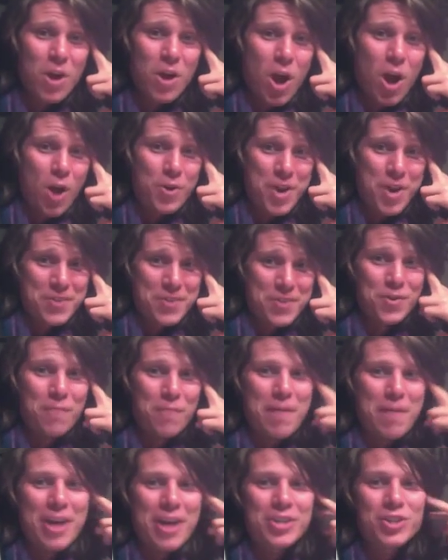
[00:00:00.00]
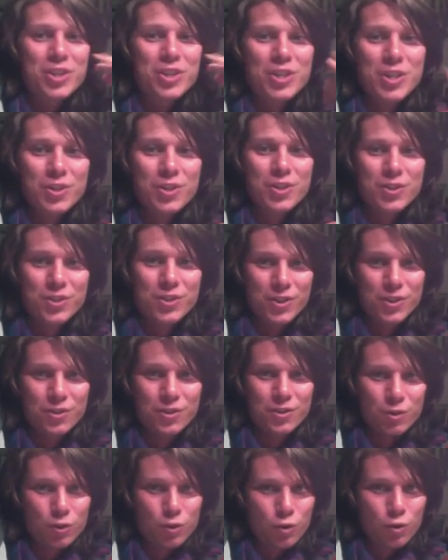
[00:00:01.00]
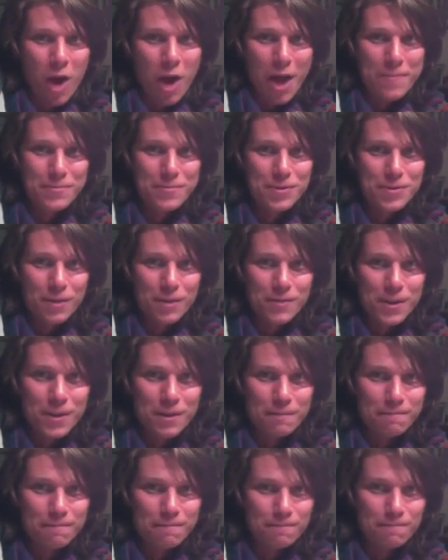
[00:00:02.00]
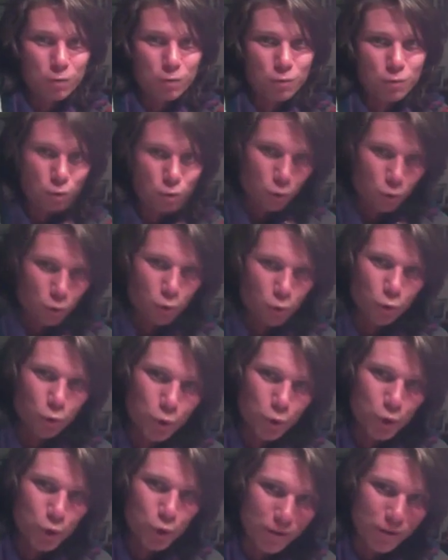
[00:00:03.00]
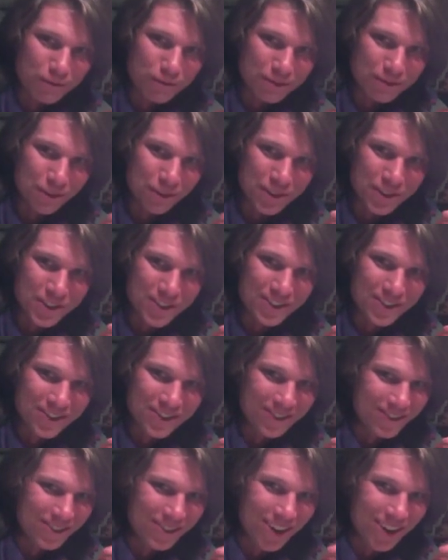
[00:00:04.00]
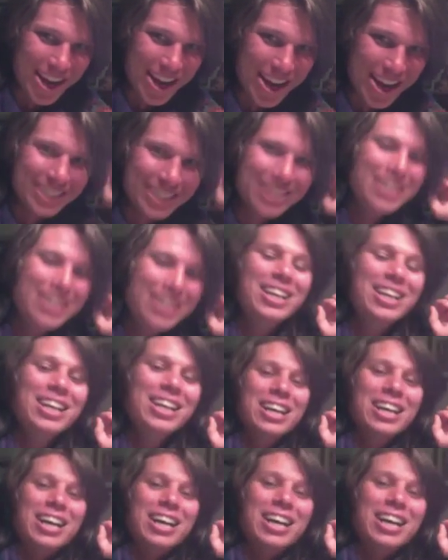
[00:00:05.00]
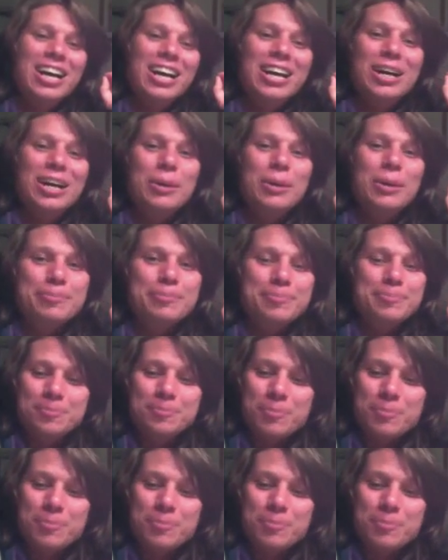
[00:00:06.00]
Okay, so I'm actually here to describe something crucial for you, right? The